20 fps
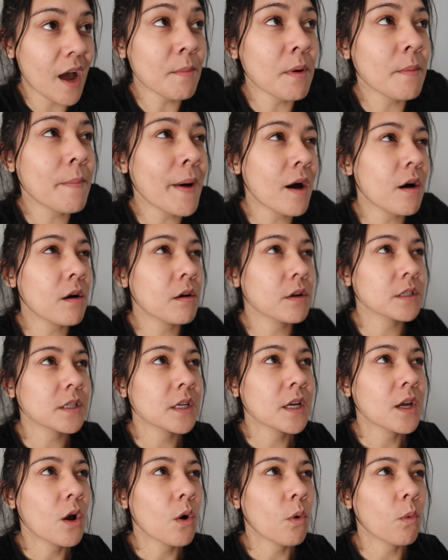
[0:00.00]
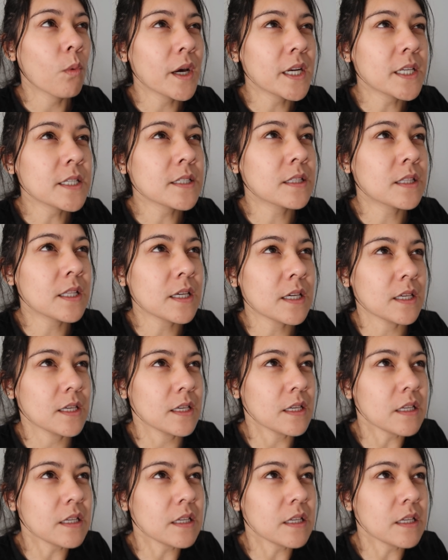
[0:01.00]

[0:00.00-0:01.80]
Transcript: I'm about what is the